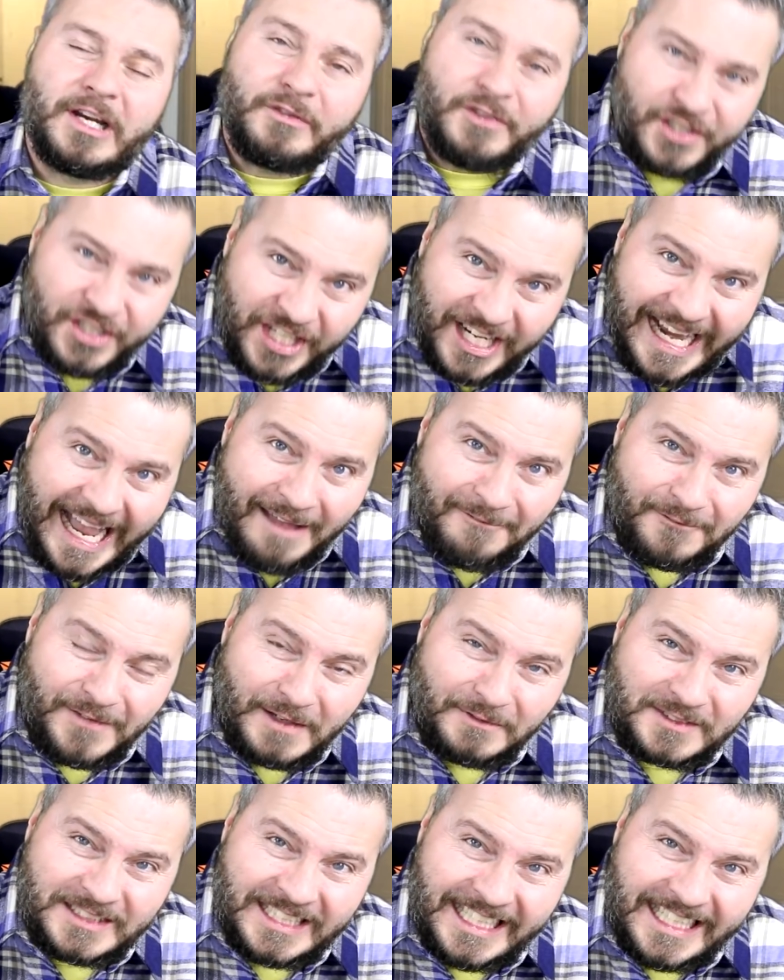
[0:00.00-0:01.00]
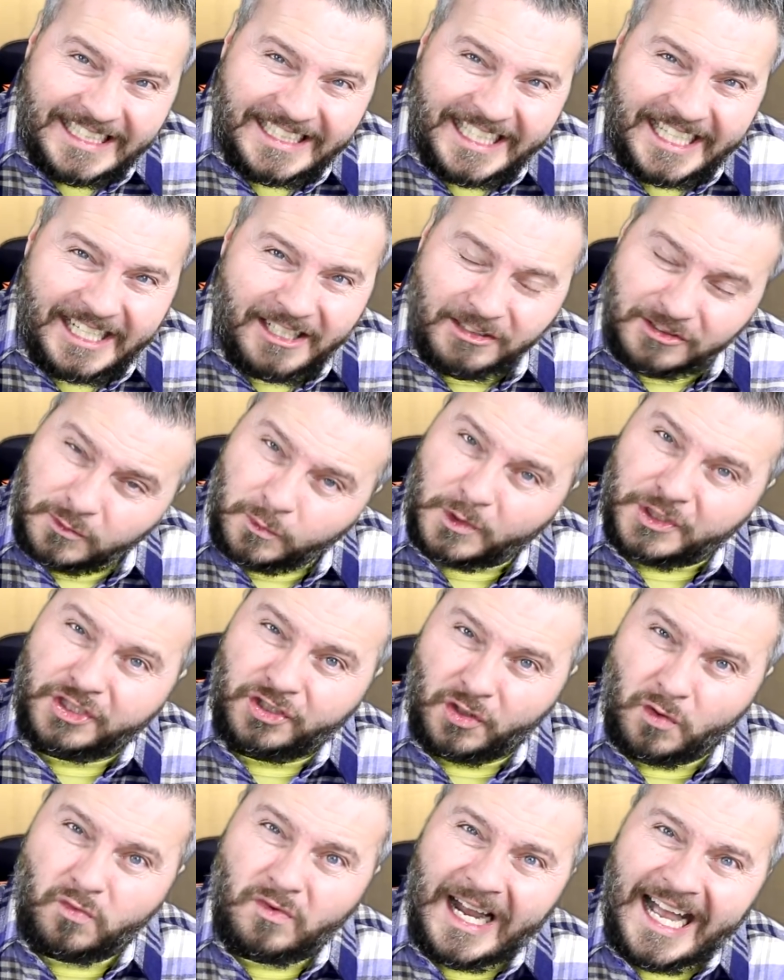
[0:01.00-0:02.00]
But if she got fifteen years, would
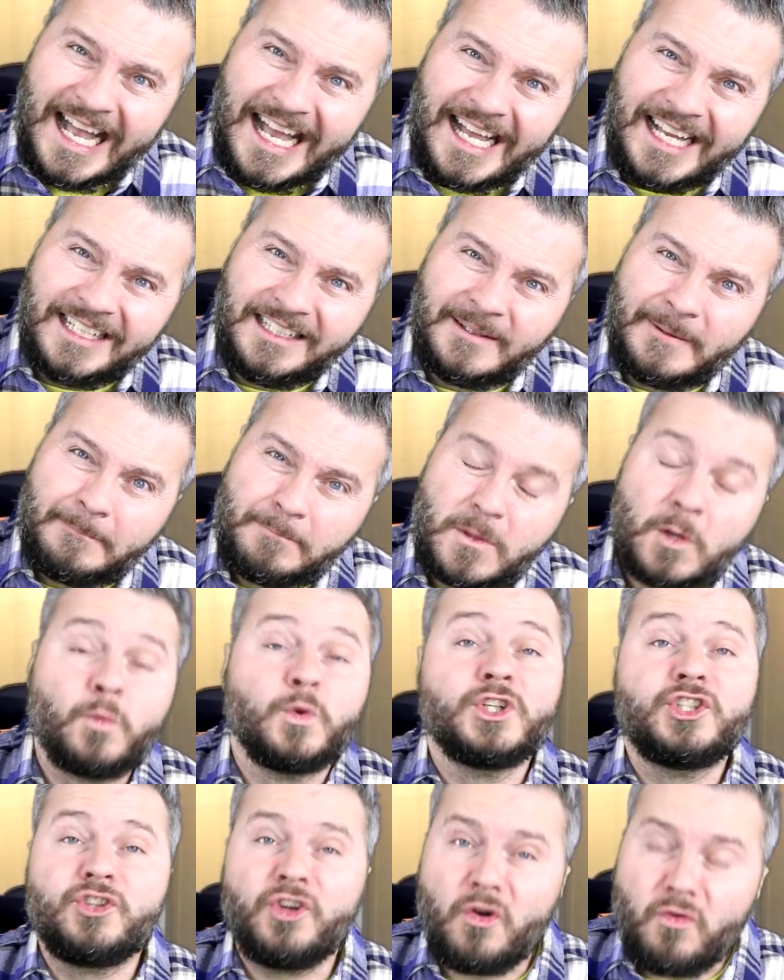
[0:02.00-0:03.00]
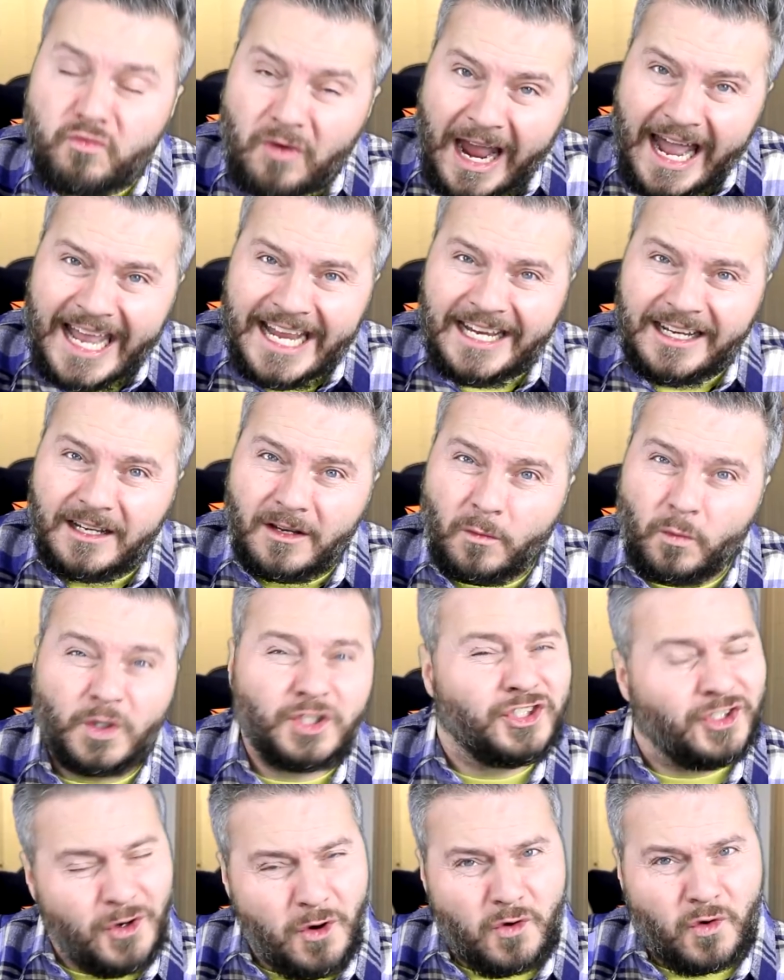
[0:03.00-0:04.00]
you ride? Would you write?
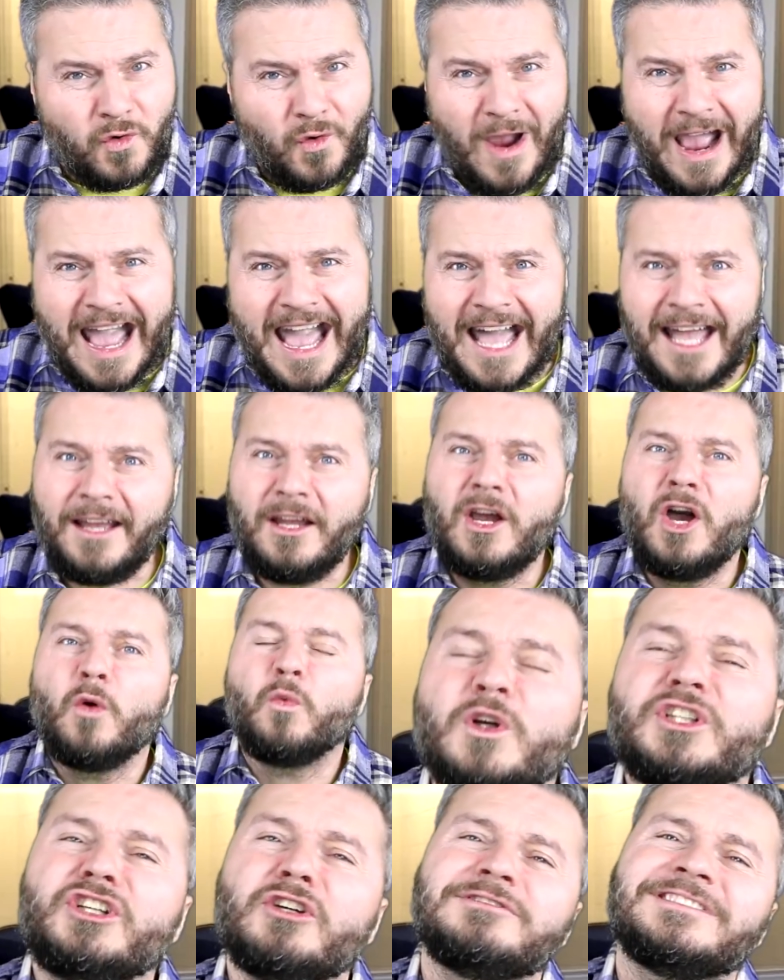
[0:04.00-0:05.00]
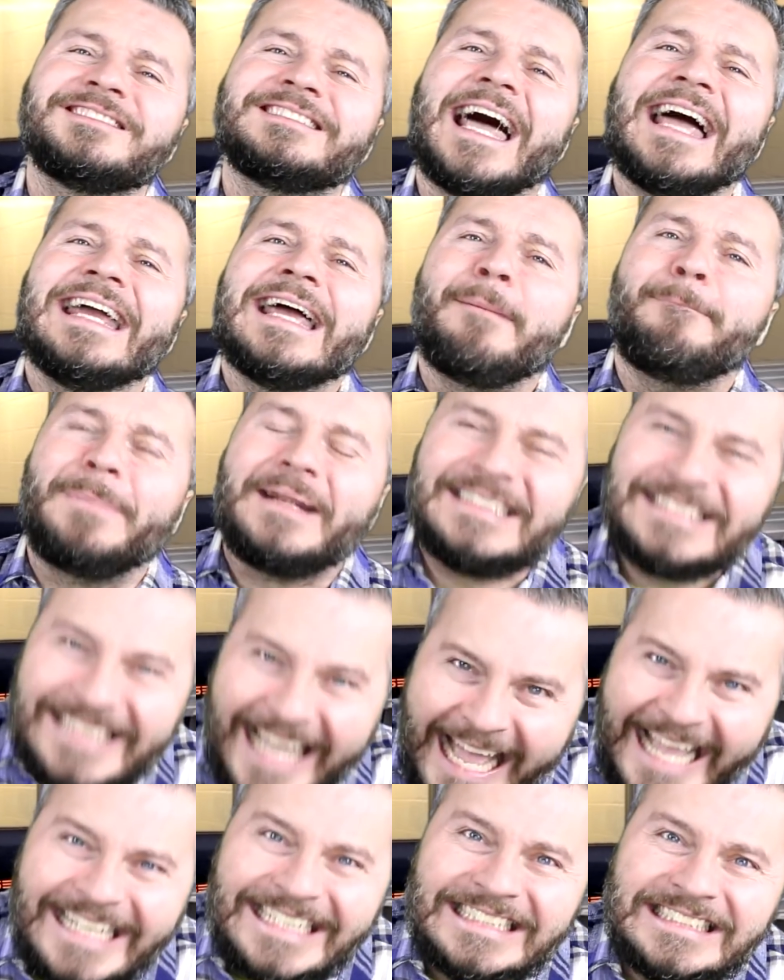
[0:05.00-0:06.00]
Would you cry? Would you stay up at
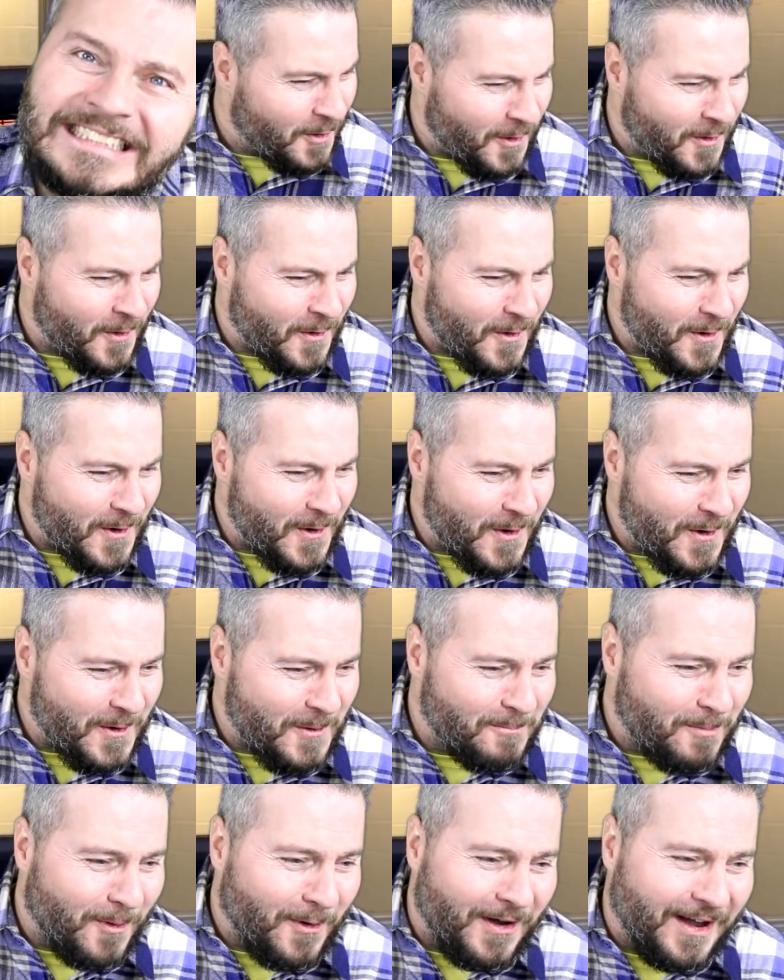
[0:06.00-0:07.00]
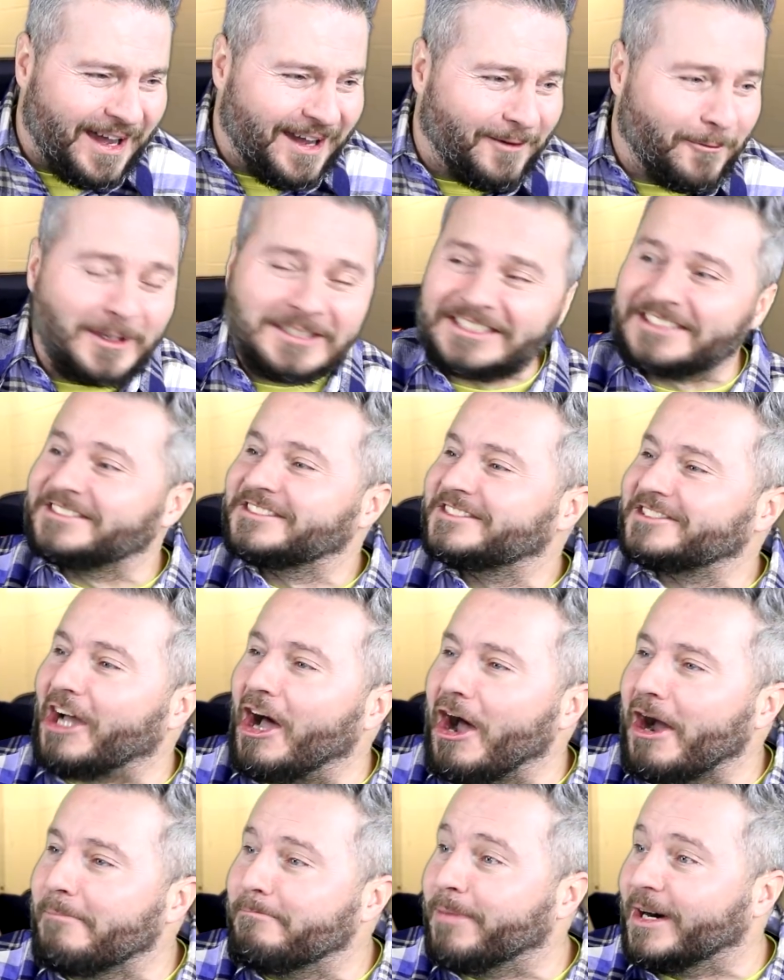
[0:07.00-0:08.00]
night? Woohoo, boy, where's a
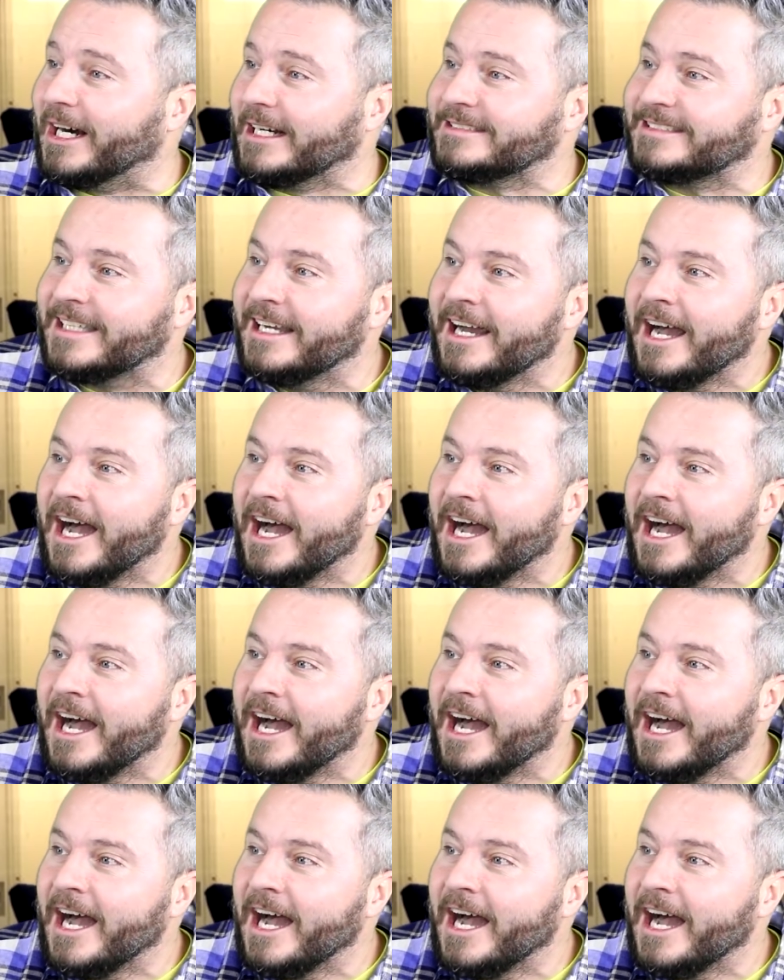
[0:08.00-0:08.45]
Starbucks?